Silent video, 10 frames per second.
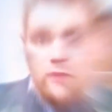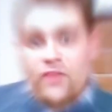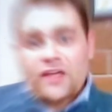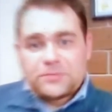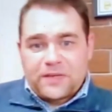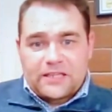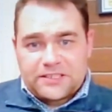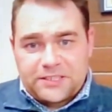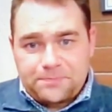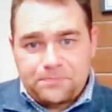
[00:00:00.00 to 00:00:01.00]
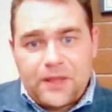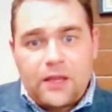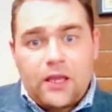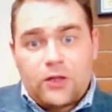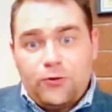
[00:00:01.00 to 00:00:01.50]
Thanks, Mackenzie.
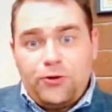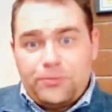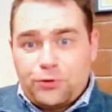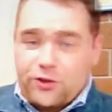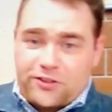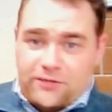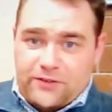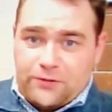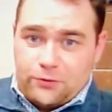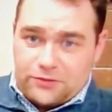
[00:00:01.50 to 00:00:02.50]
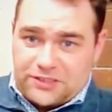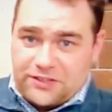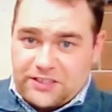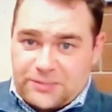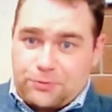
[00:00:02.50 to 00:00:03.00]
Including productivity tools
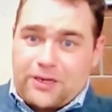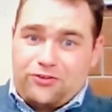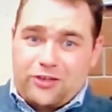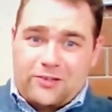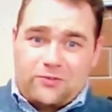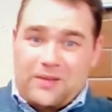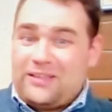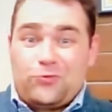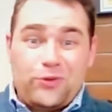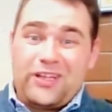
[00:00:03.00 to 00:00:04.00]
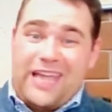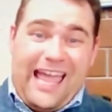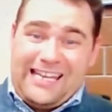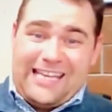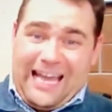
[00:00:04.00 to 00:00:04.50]
in this project, and in really
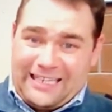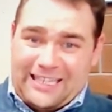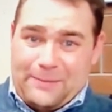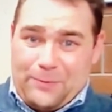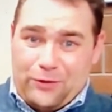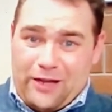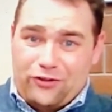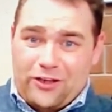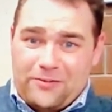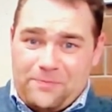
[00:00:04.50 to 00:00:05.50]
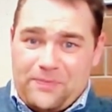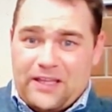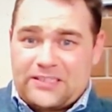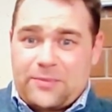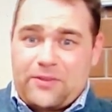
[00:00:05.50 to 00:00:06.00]
any academic project,
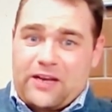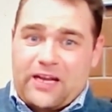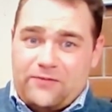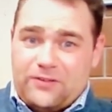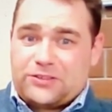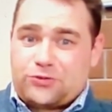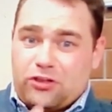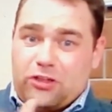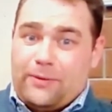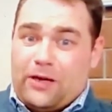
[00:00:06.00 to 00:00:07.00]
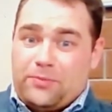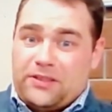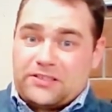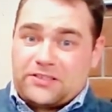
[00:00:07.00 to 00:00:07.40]
is something that I feel strongly about because